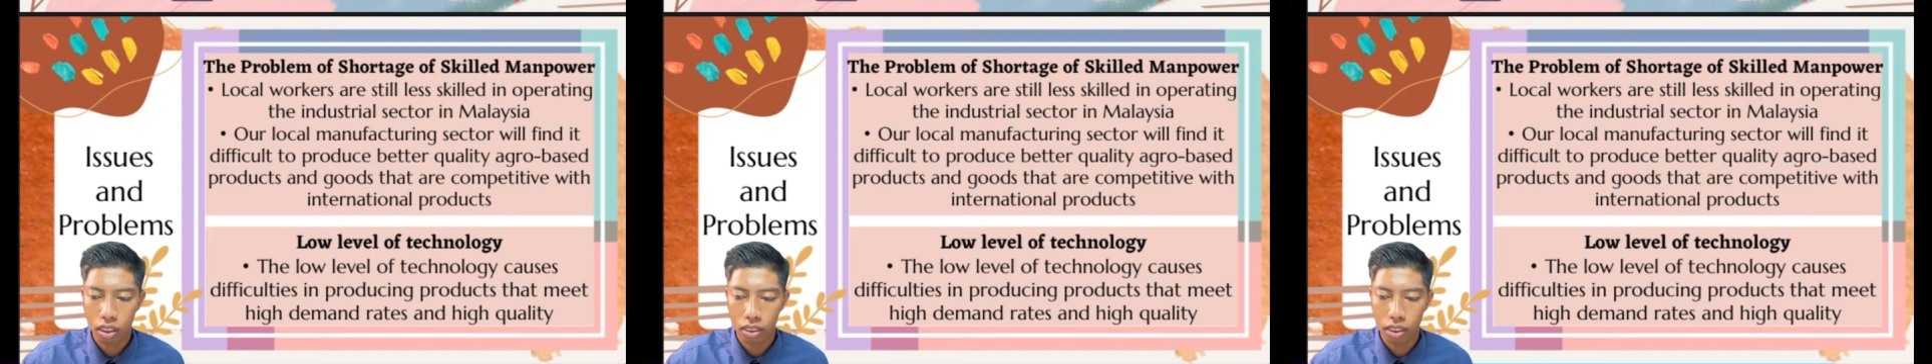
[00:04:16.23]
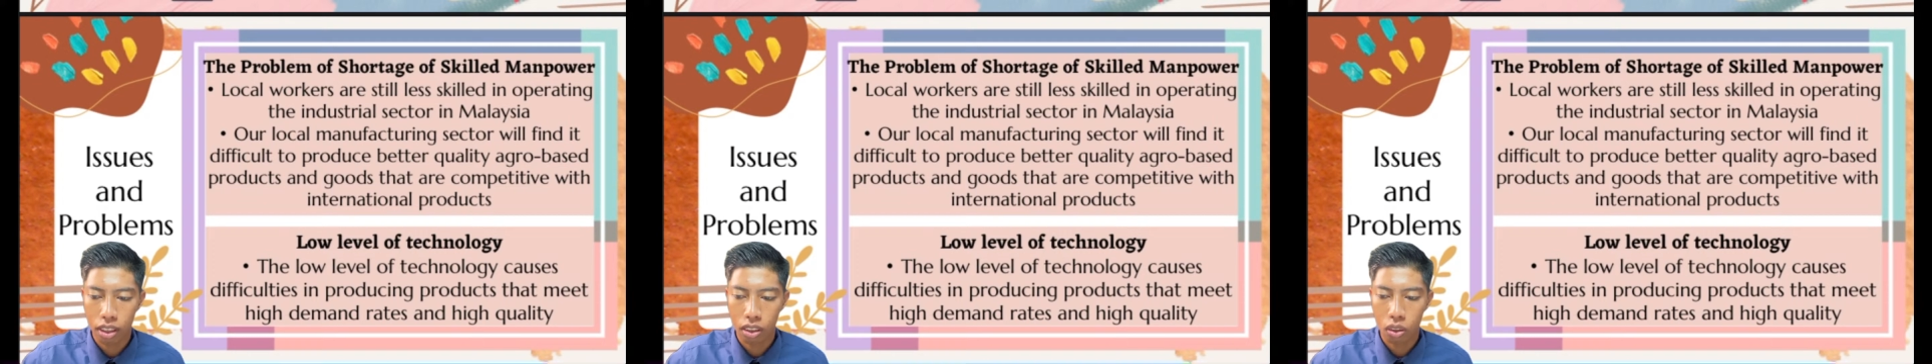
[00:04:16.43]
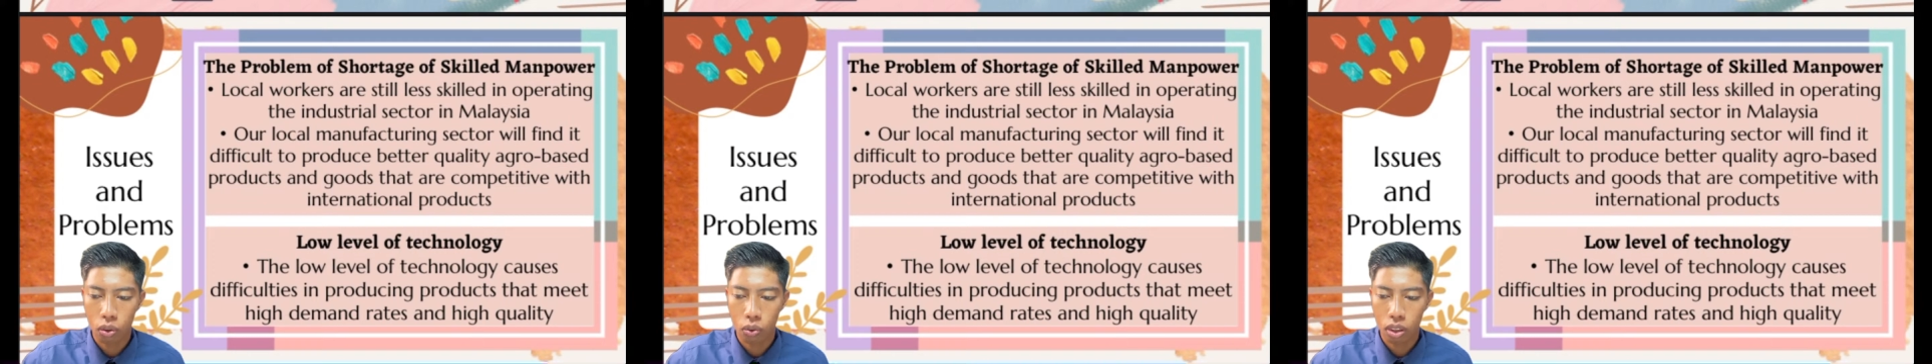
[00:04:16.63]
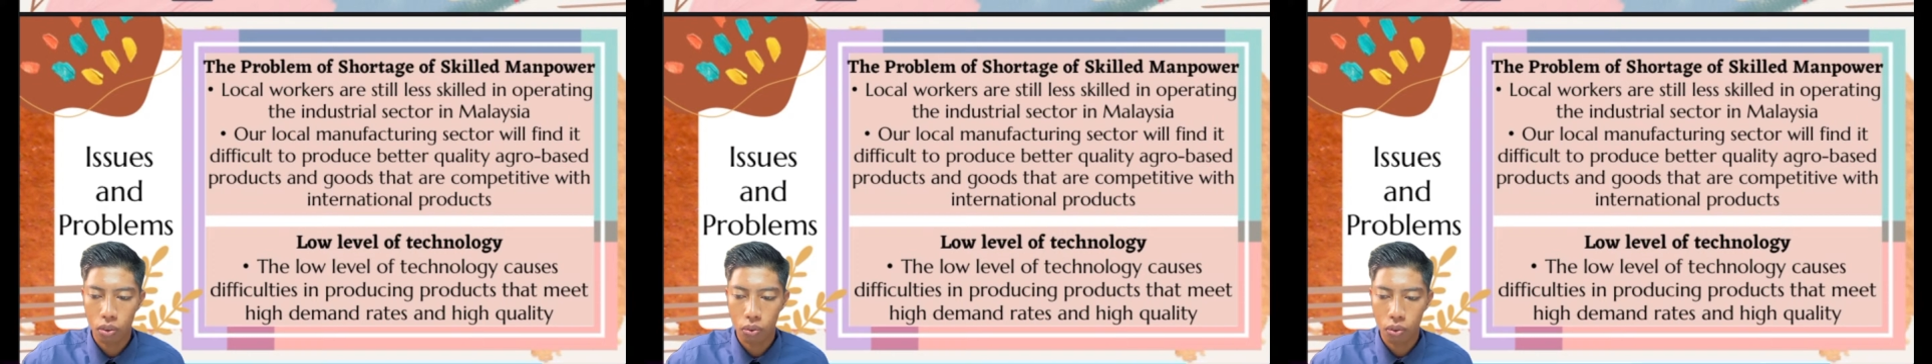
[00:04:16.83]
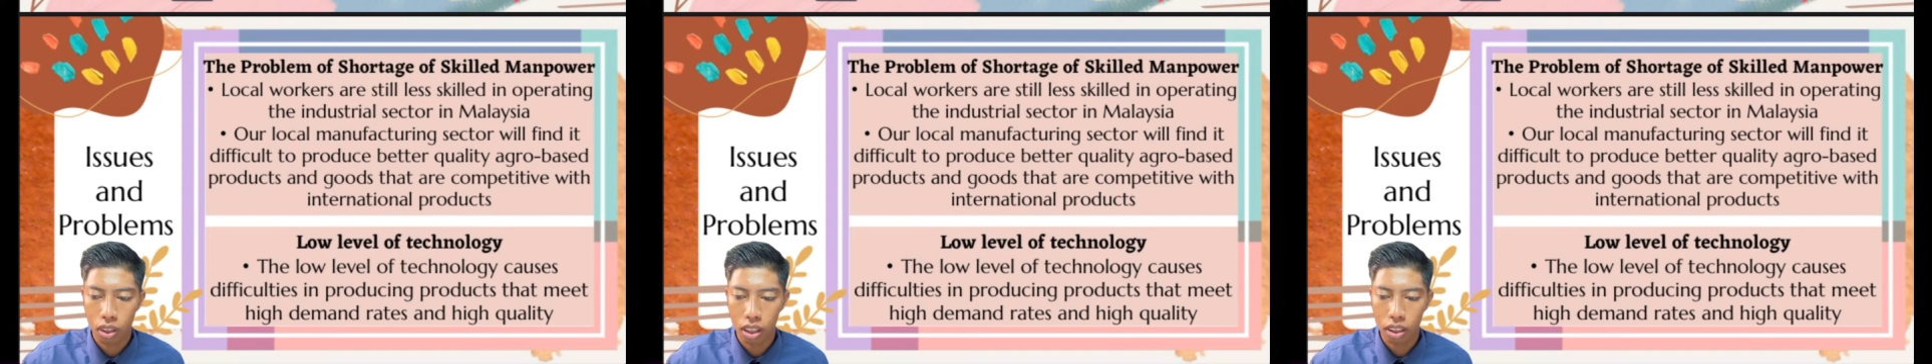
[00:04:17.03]
sector, we
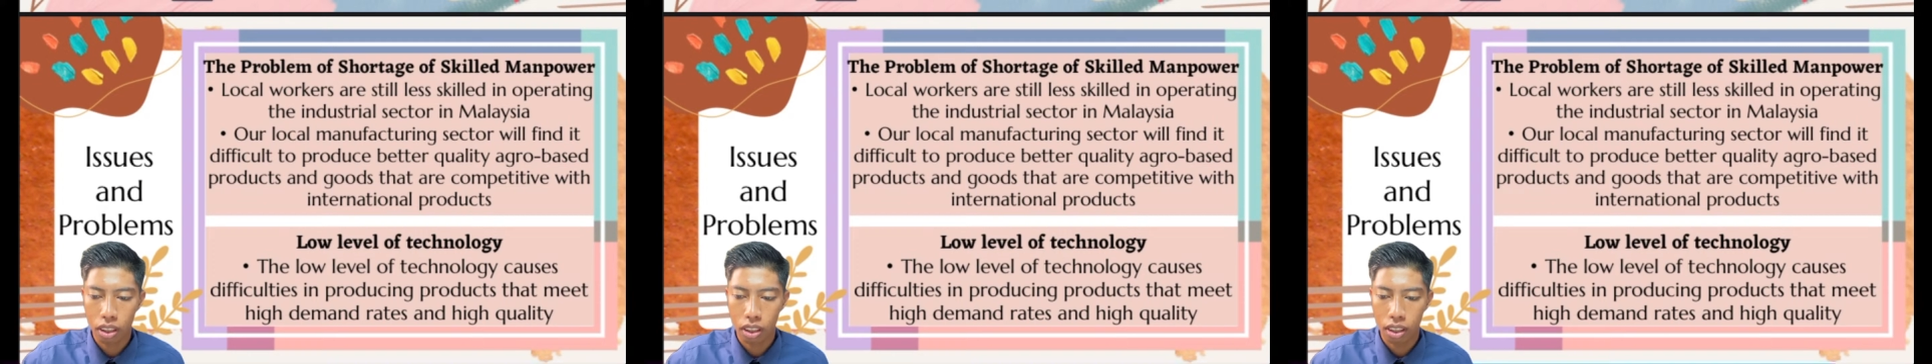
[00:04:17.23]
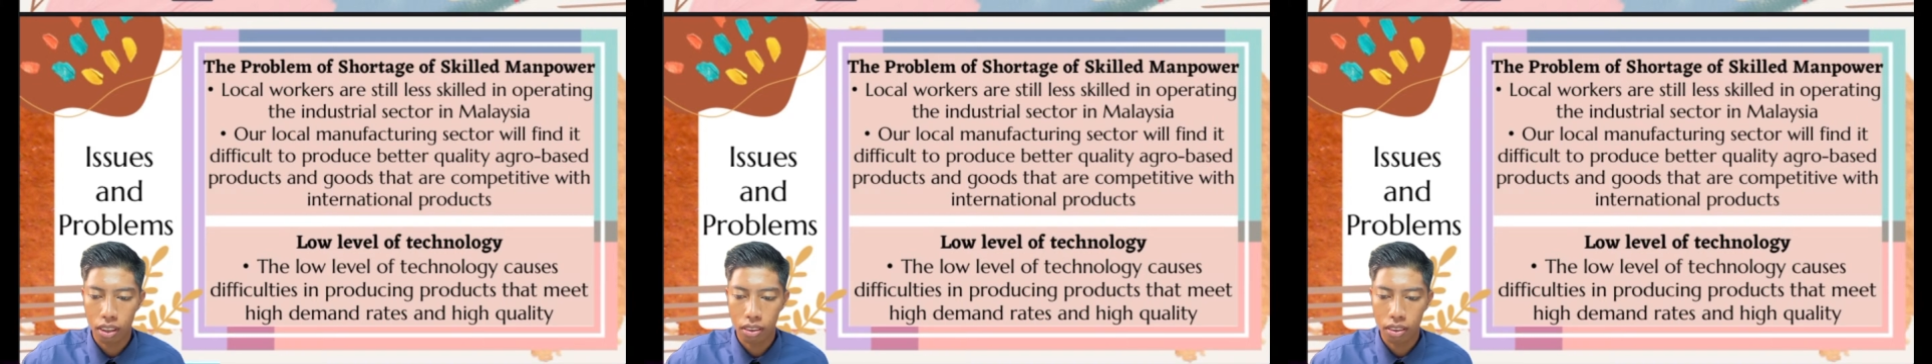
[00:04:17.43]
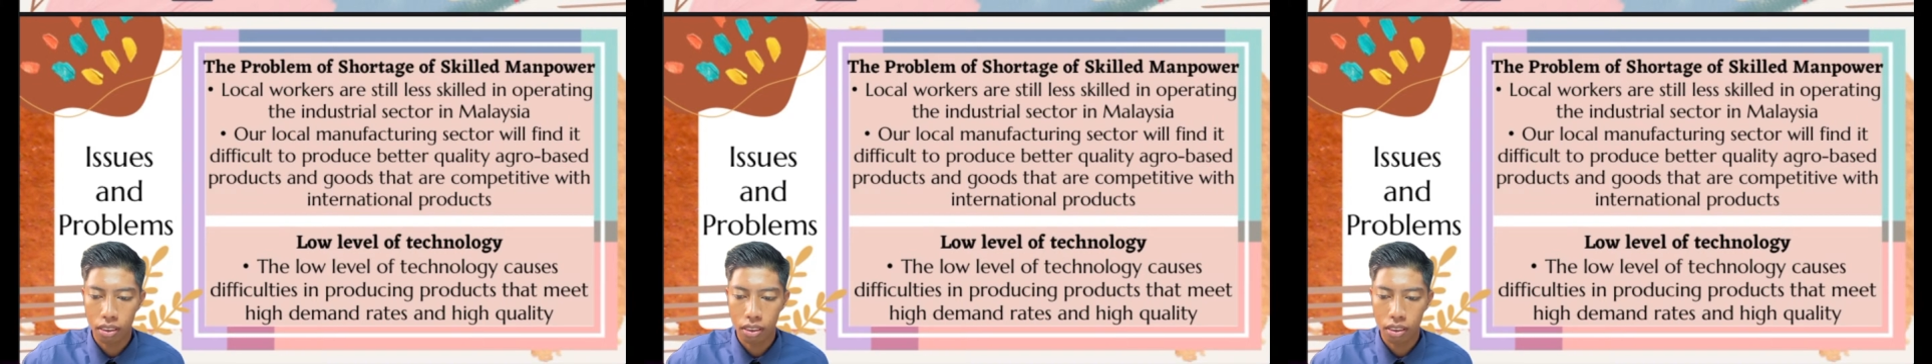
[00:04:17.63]
find is